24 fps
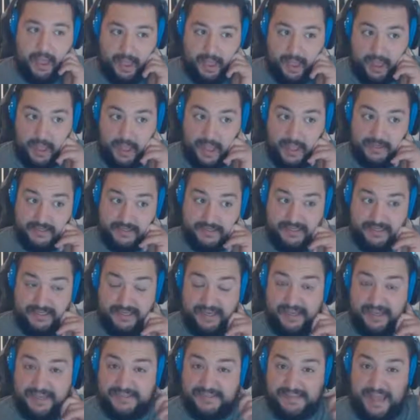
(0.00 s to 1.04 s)
and
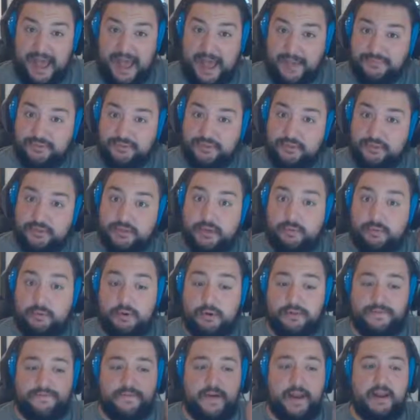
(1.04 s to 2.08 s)
he is absolutely
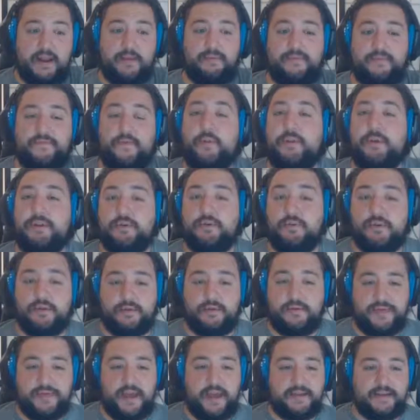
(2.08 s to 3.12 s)
worth fighting before we do other
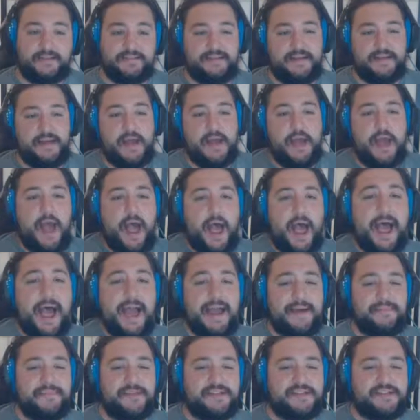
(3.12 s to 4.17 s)
things. I
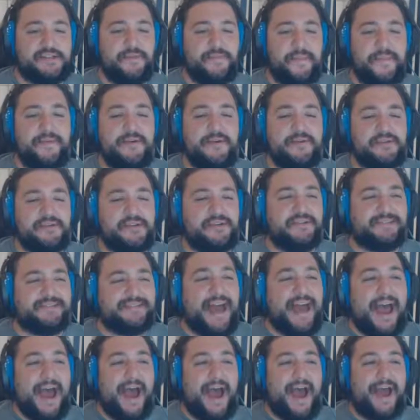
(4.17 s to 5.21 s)
am the super musical
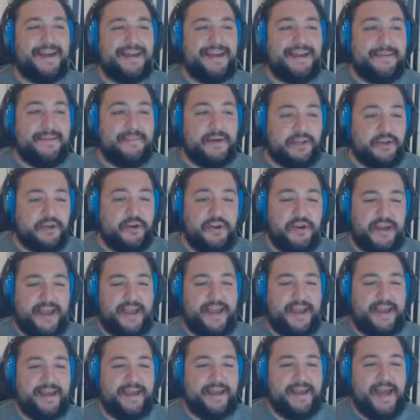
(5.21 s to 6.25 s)
star,
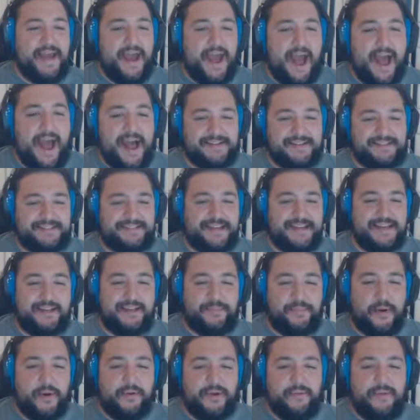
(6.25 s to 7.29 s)
Imakuni. I'll sing the
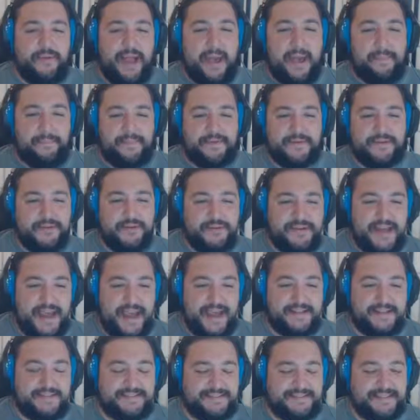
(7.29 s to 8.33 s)
poke rap, you
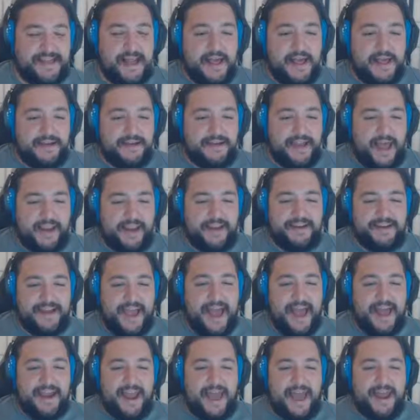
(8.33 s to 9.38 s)
dance.
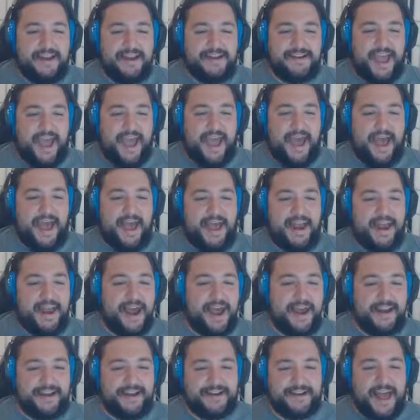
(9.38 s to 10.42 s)
La-di-da, la-di-da,
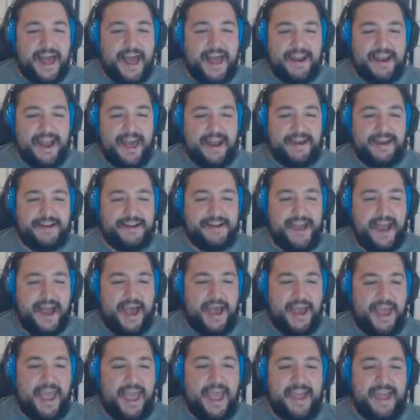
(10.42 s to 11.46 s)
la-di-da,
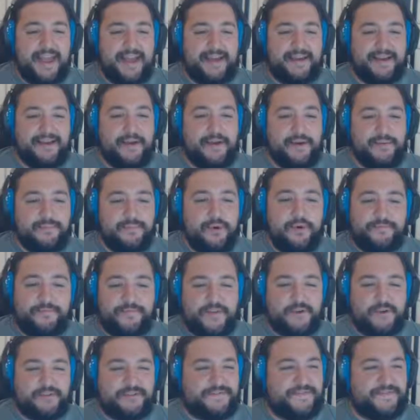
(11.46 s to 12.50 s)
la-di-da. Hey, move
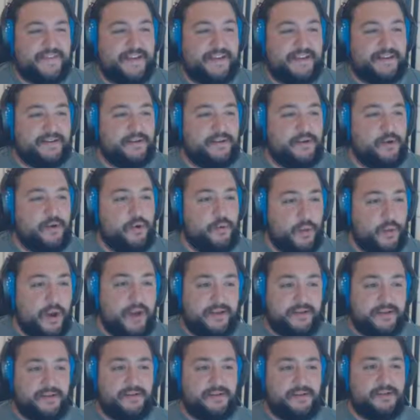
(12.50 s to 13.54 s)
those feet.
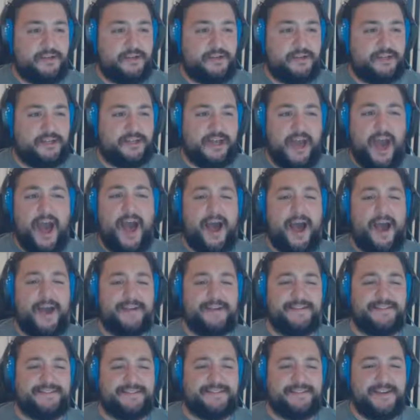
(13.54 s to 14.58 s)
What?
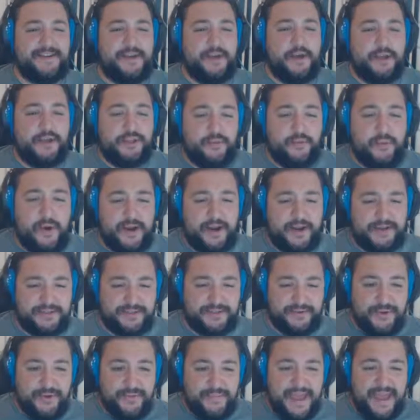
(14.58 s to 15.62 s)
Cards? You want to
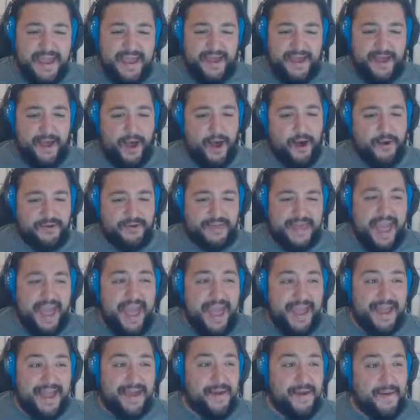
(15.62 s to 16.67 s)
duel me?
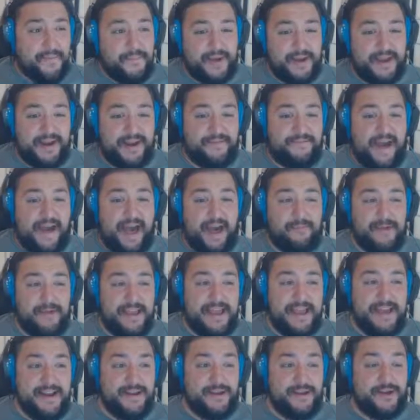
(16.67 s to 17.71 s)
Okay, but if I
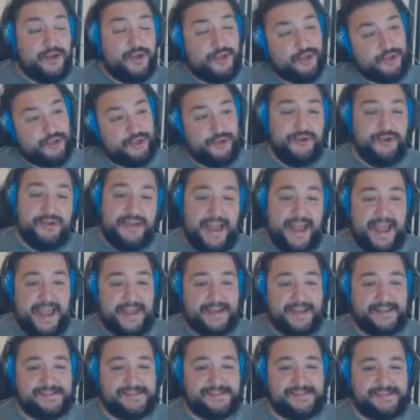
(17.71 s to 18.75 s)
win, you
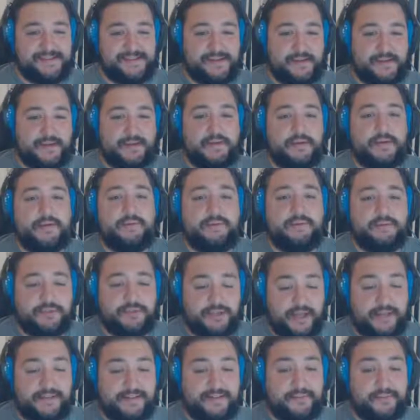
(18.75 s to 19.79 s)
dance. Would you
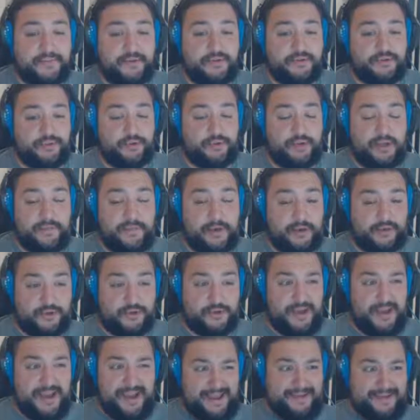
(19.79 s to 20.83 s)
like to duel
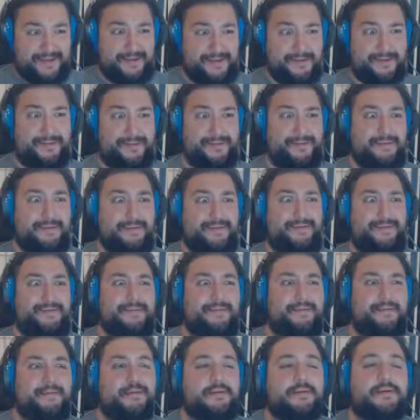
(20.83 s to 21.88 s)
Imakuni?
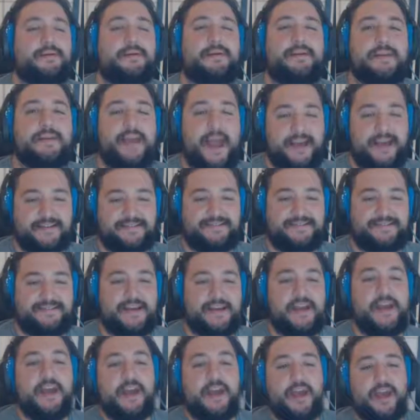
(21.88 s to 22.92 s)
Yes,
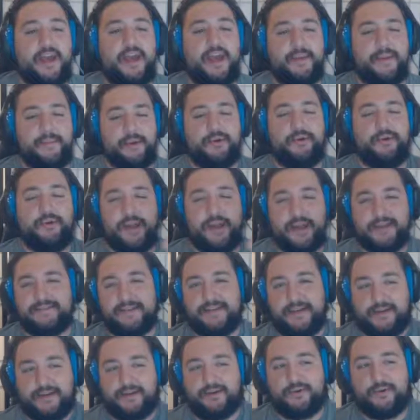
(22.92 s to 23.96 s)
Imakuni has
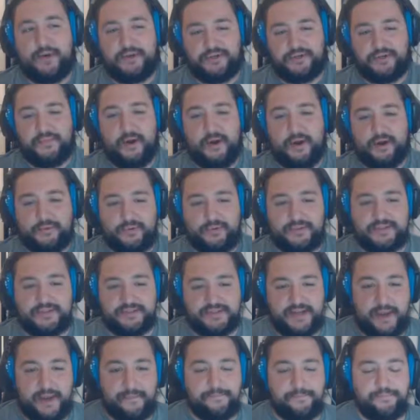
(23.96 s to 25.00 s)
a question mark with his
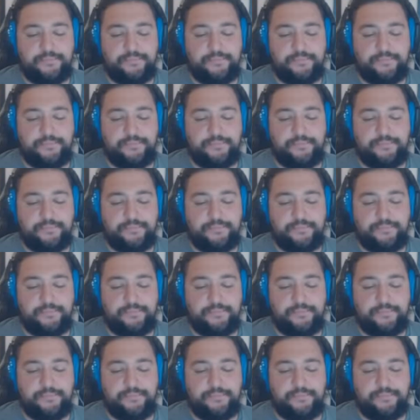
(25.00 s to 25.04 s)
name.